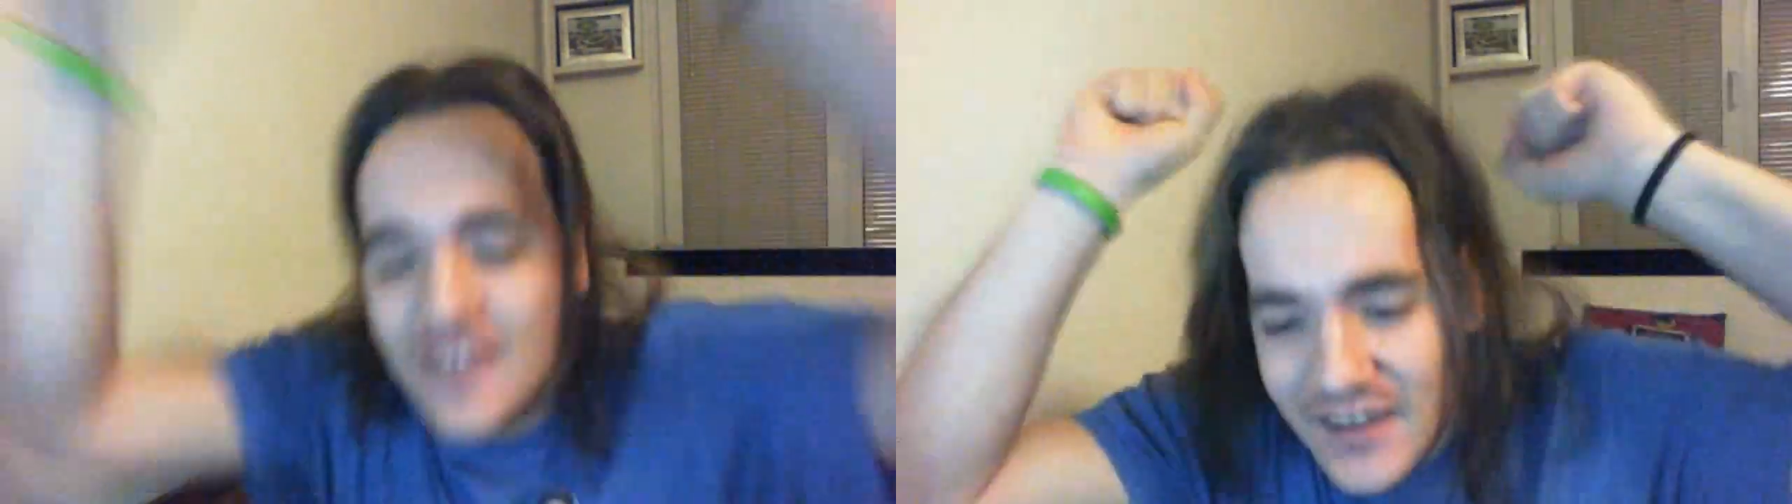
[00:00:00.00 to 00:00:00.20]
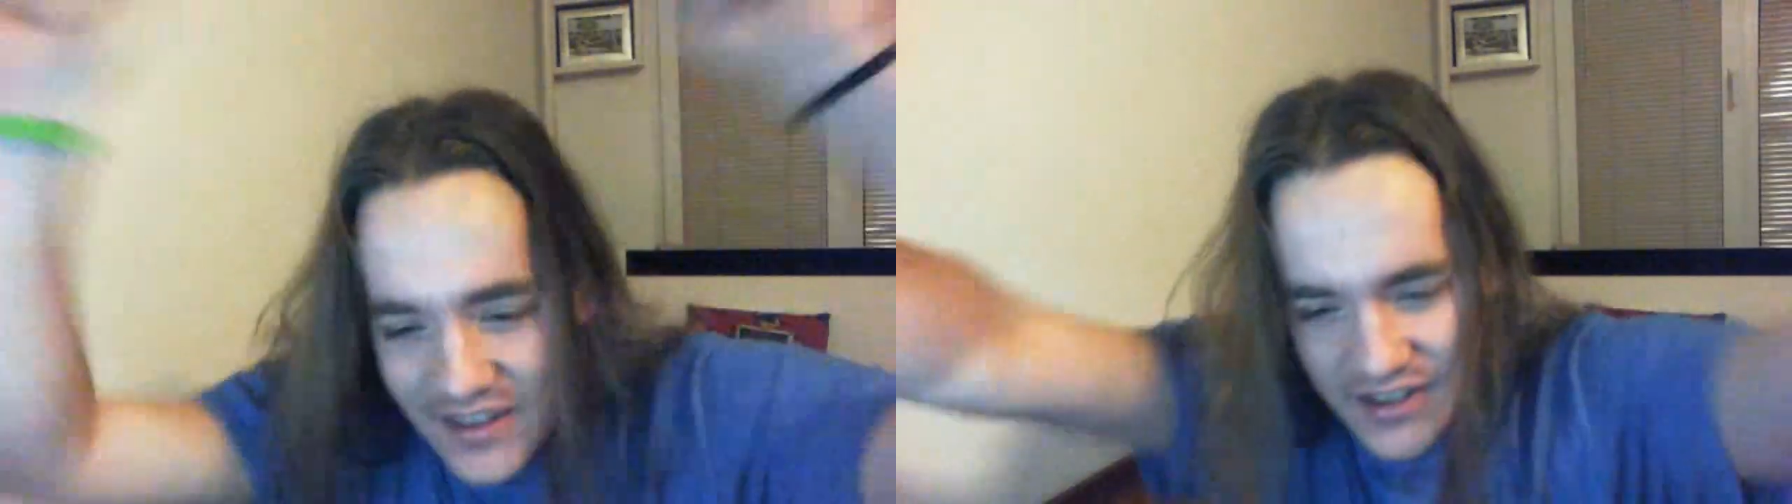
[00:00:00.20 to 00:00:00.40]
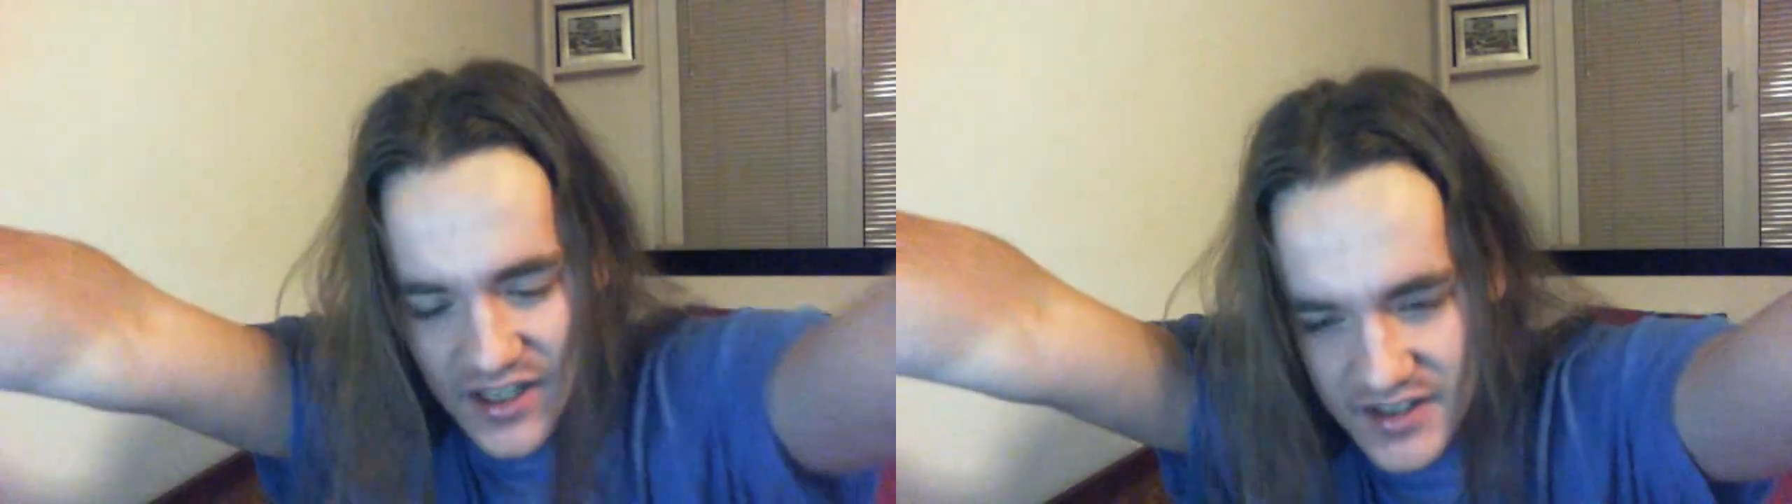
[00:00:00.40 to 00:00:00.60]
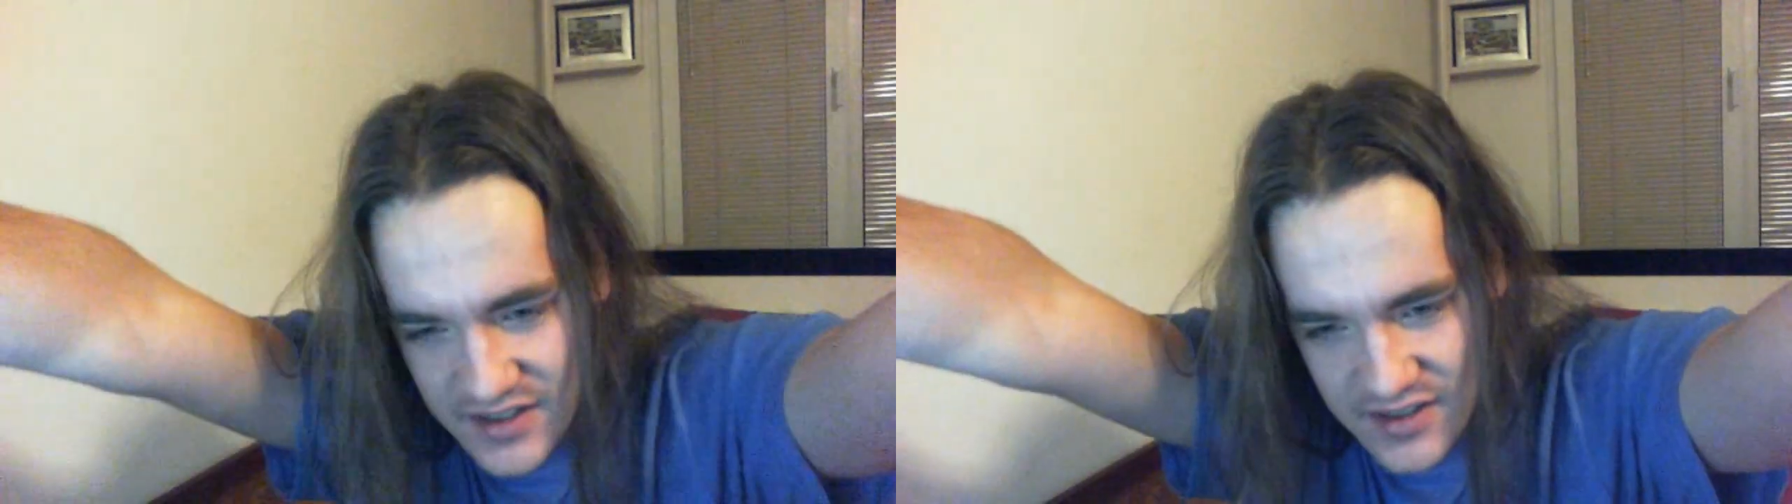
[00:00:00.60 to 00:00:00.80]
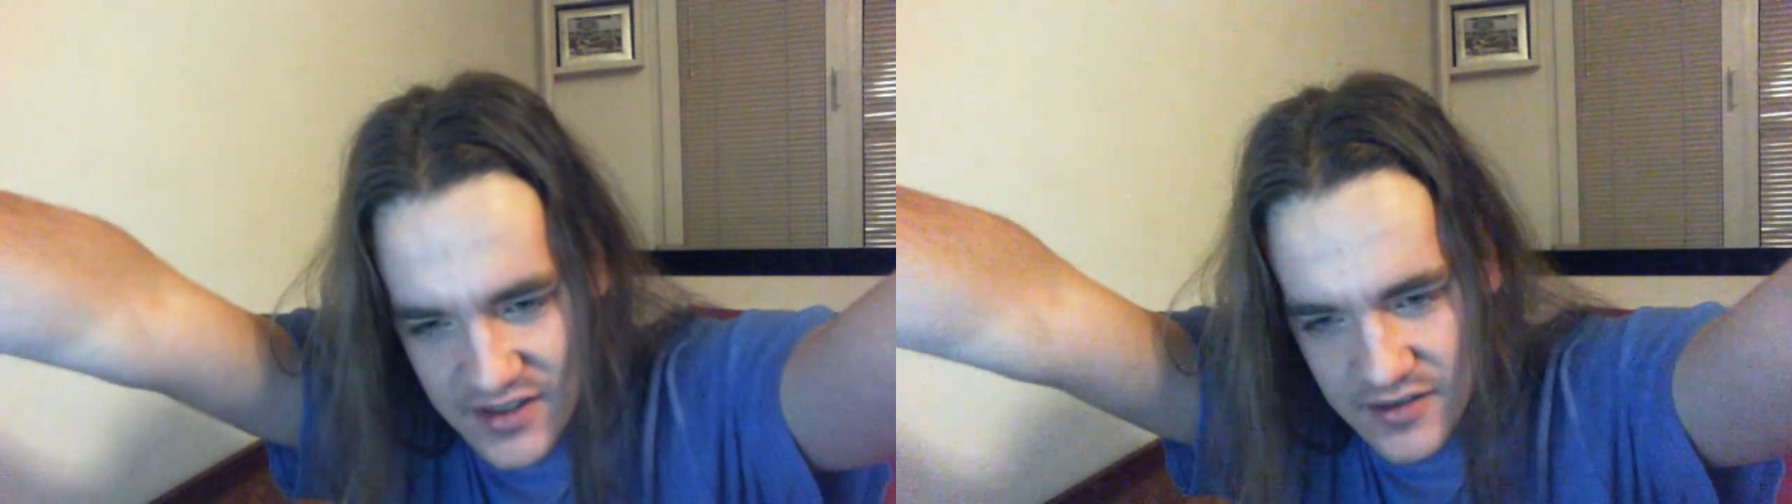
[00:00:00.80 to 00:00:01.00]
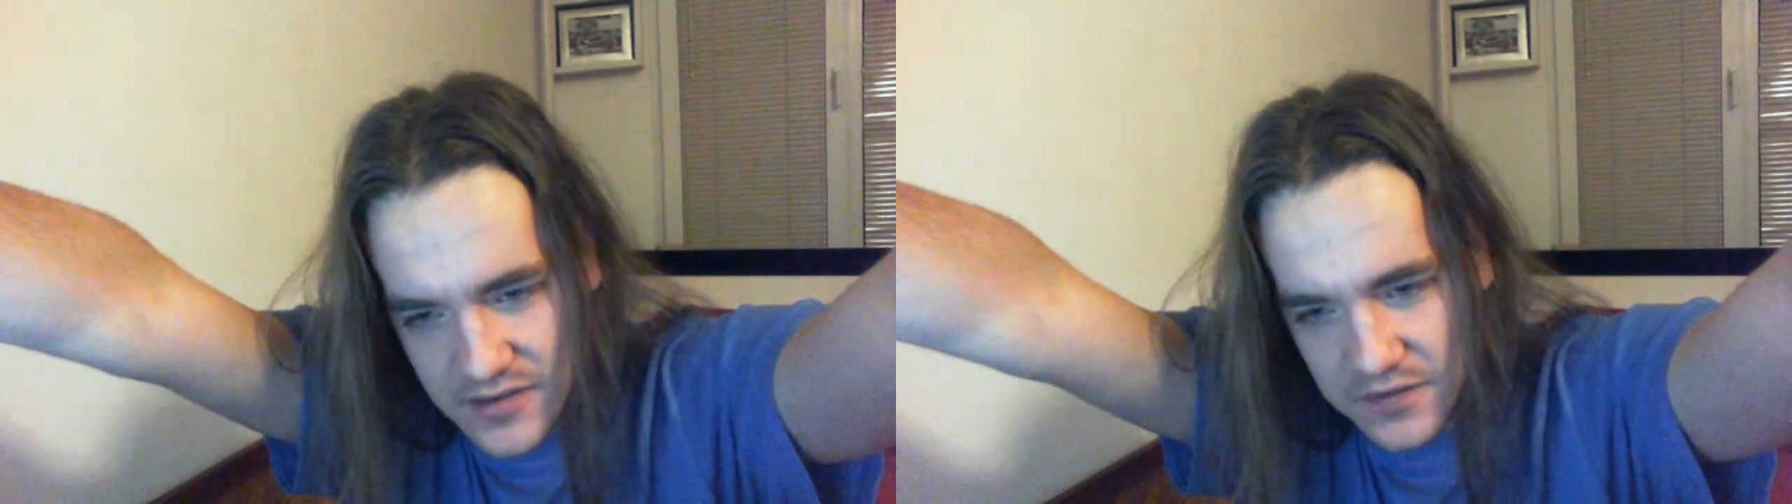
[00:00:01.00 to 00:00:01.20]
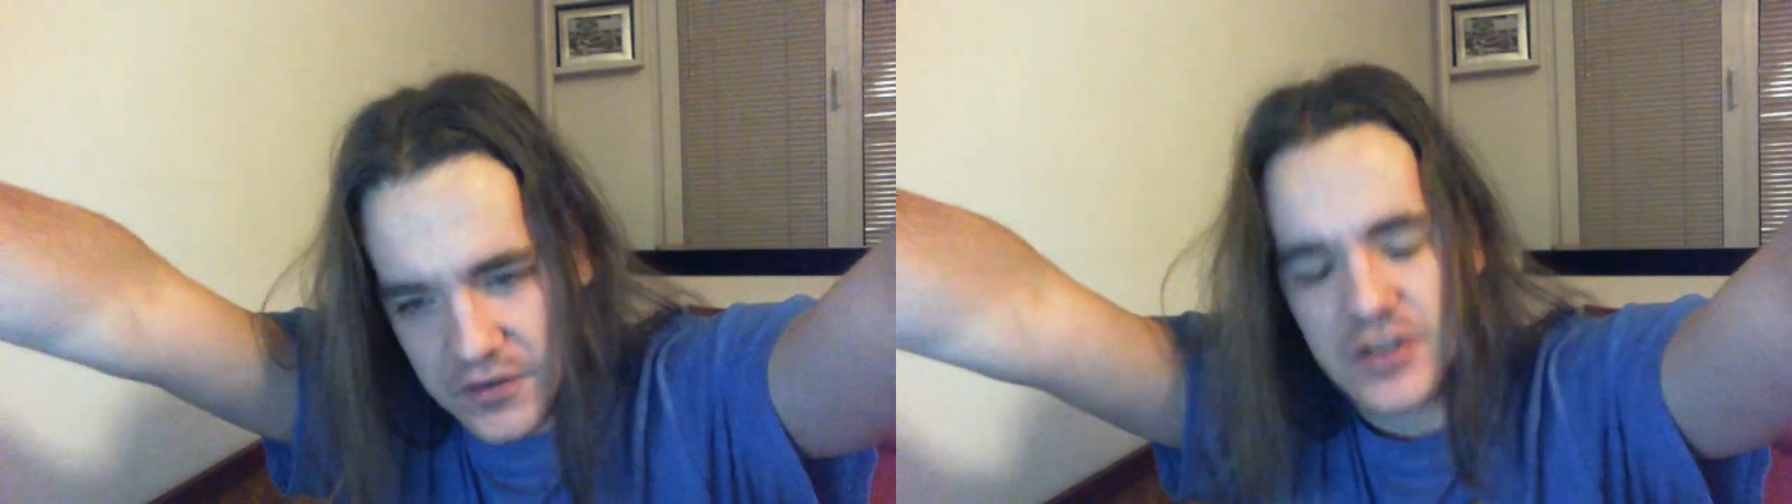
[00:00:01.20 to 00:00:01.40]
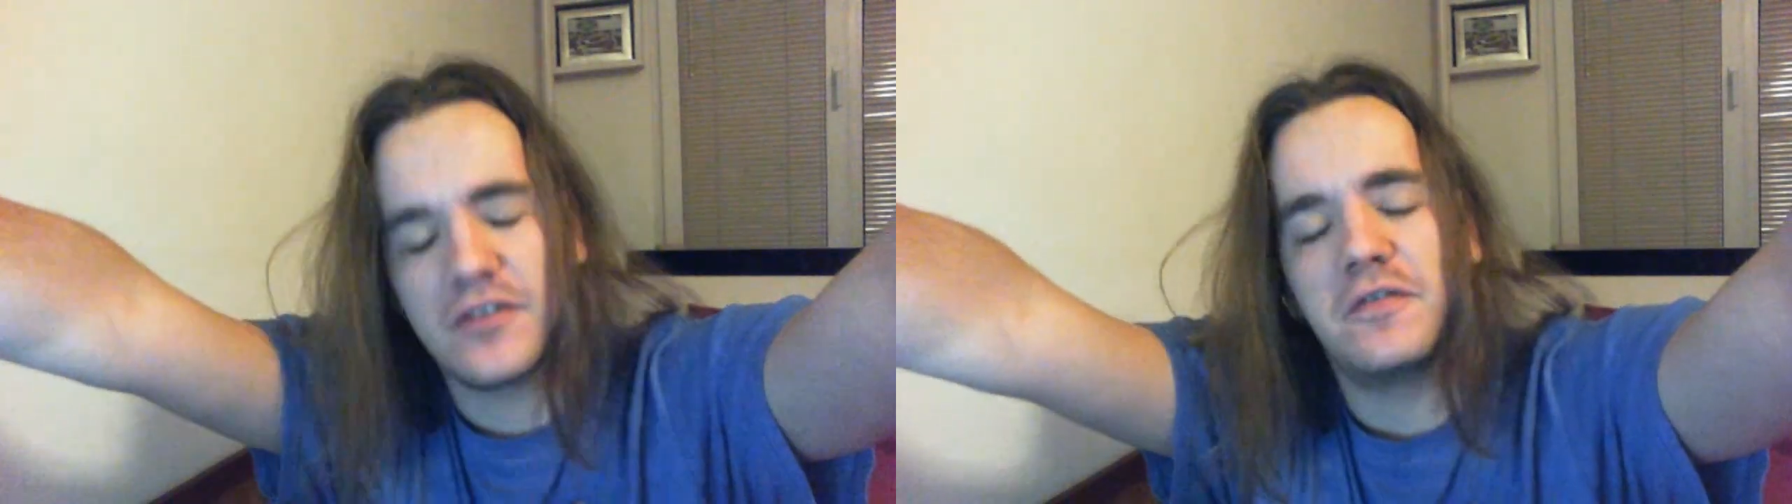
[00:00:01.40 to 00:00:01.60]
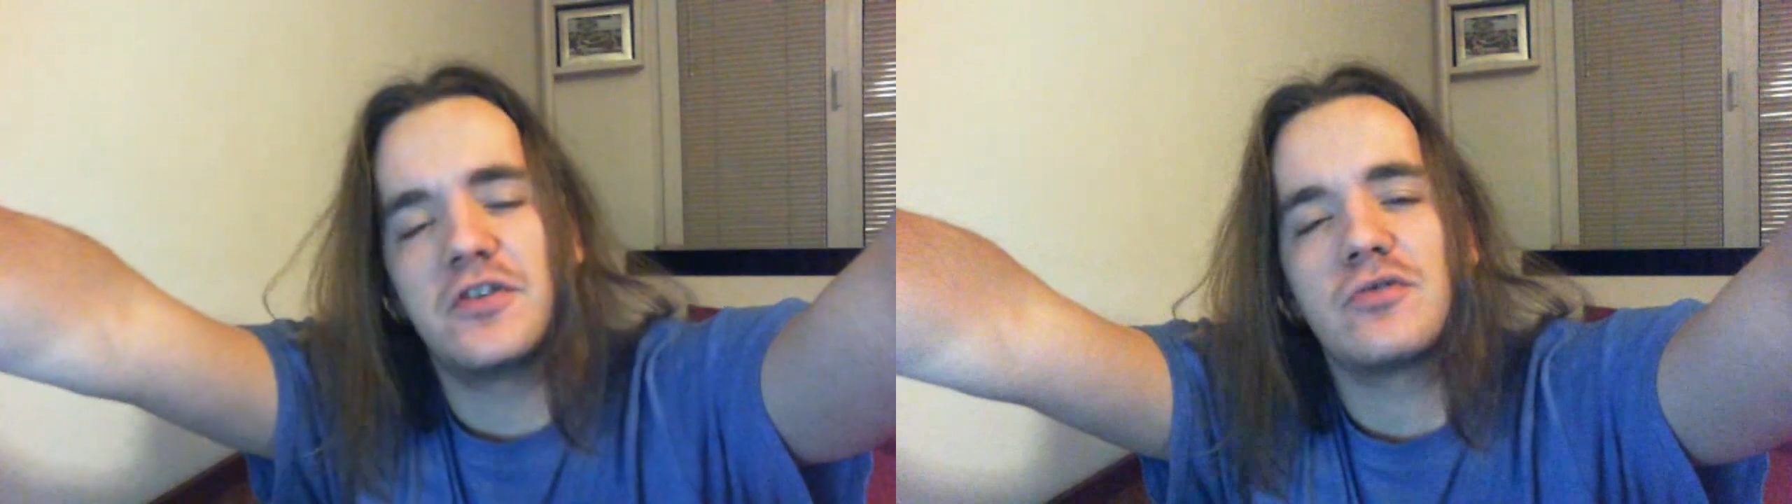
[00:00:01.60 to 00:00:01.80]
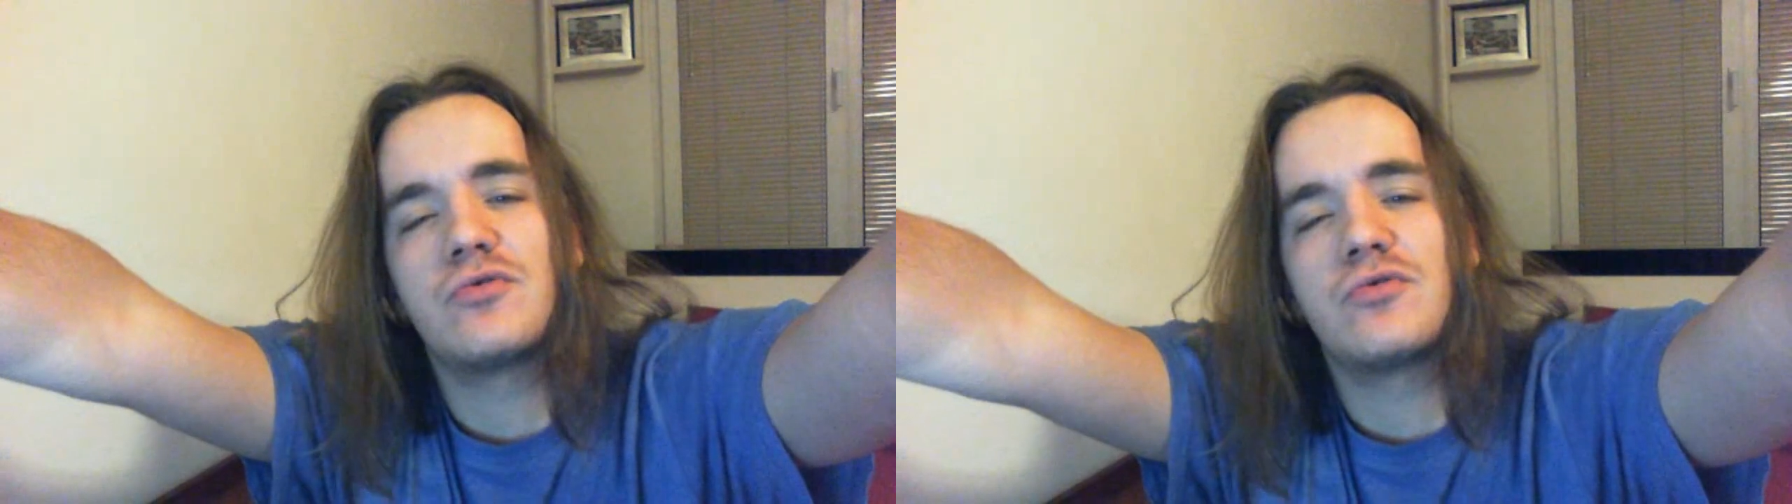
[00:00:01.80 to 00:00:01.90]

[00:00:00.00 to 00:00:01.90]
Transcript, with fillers: Yes! First official